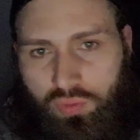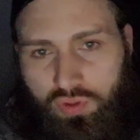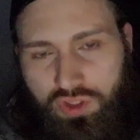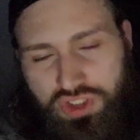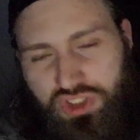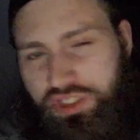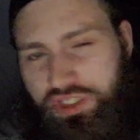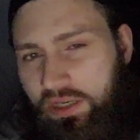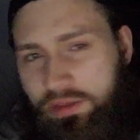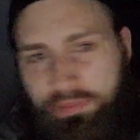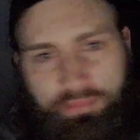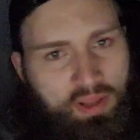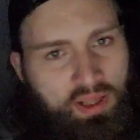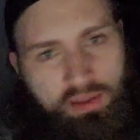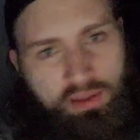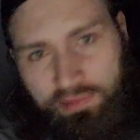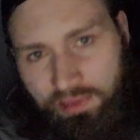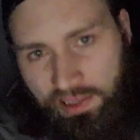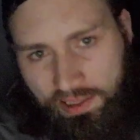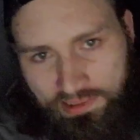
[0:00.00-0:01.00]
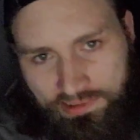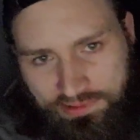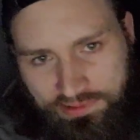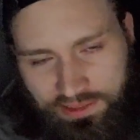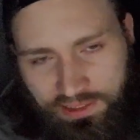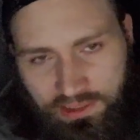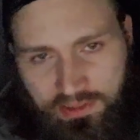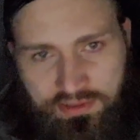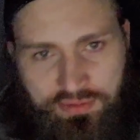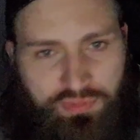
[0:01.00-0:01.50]
which didn't make a lot of
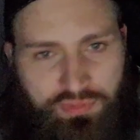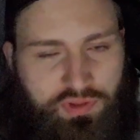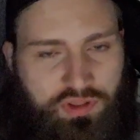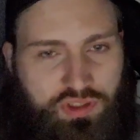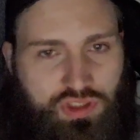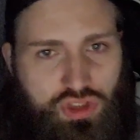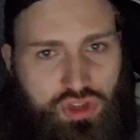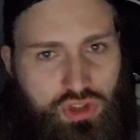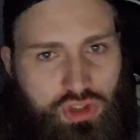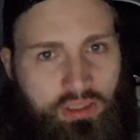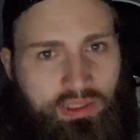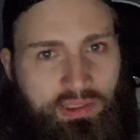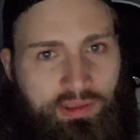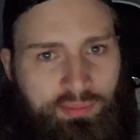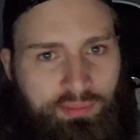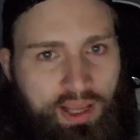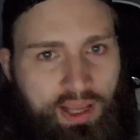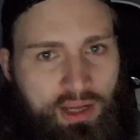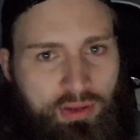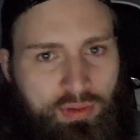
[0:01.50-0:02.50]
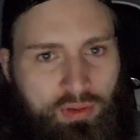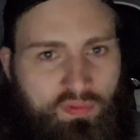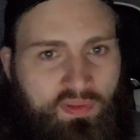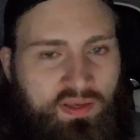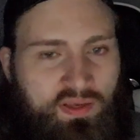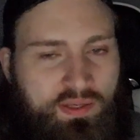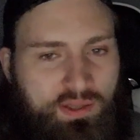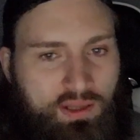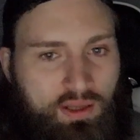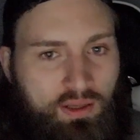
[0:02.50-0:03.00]
sense with the striking background
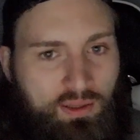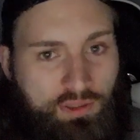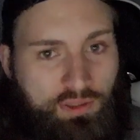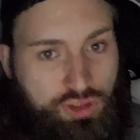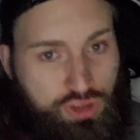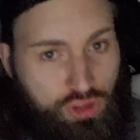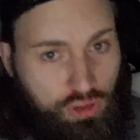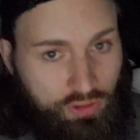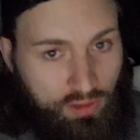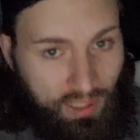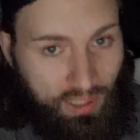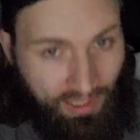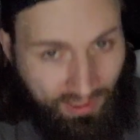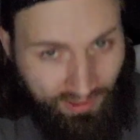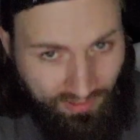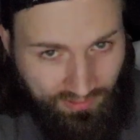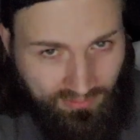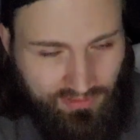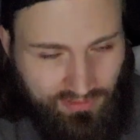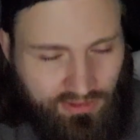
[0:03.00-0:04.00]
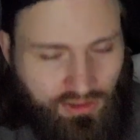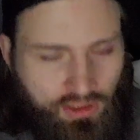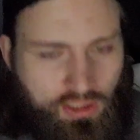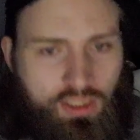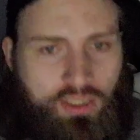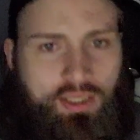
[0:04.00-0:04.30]
that Da'an Jun has.